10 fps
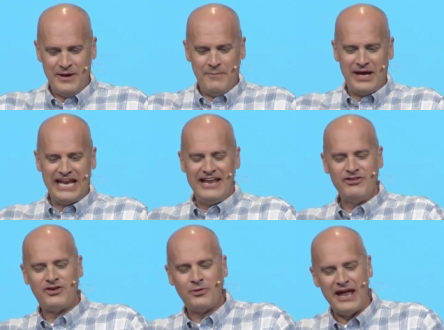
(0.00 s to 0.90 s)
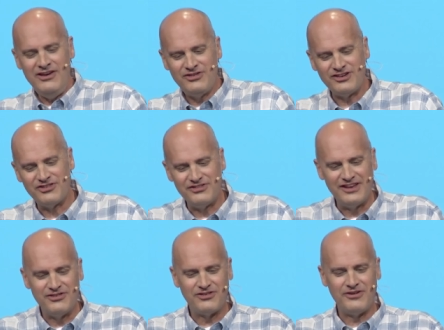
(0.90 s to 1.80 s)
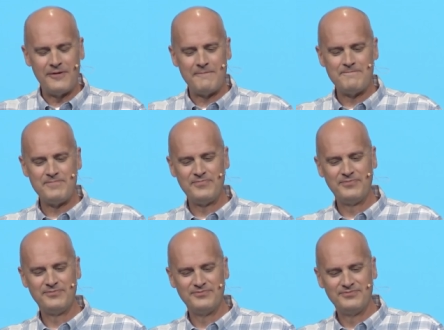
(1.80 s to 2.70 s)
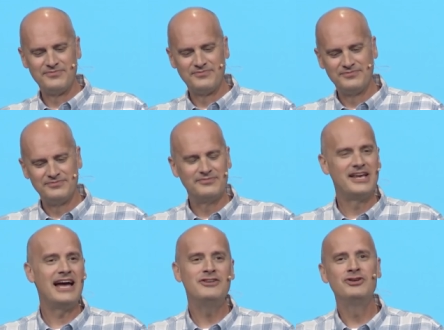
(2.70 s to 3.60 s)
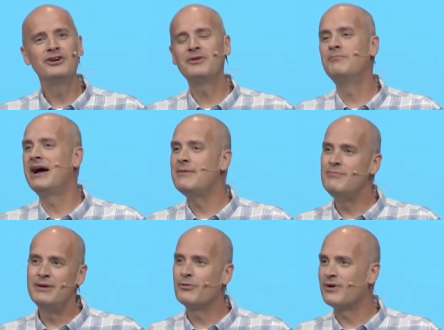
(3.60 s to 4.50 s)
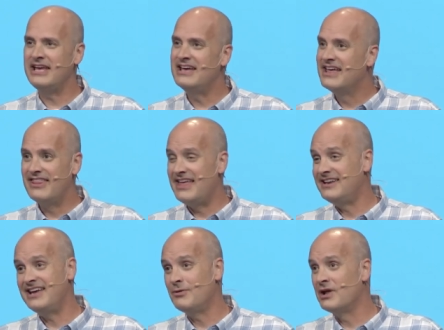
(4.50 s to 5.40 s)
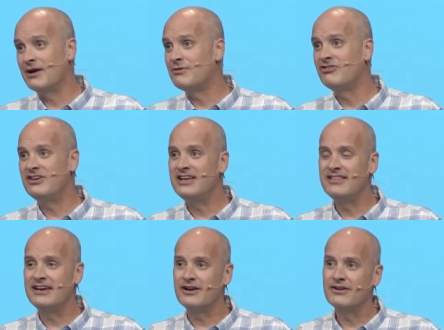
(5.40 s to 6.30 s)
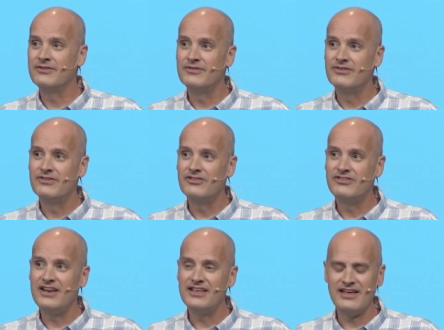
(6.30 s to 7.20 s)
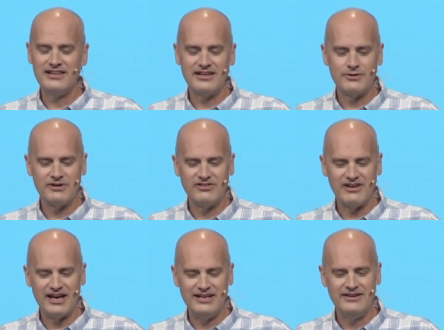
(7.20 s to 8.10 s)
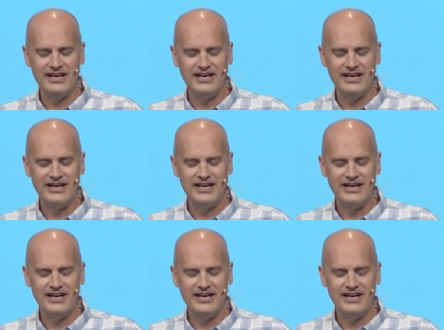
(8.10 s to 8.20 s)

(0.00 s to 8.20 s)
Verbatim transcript: But in his graciousness, God took my memory that day while I was sitting there, setting that letter aside.